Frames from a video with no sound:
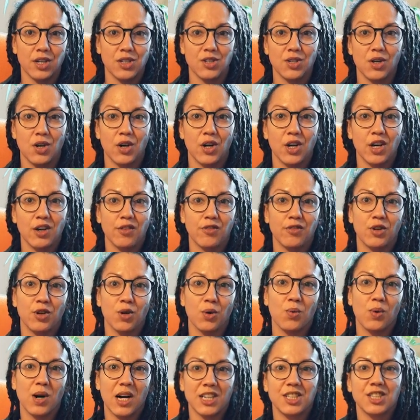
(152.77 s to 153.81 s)
So if
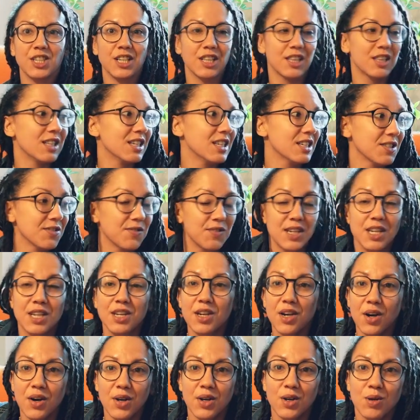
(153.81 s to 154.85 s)
you're watching this video,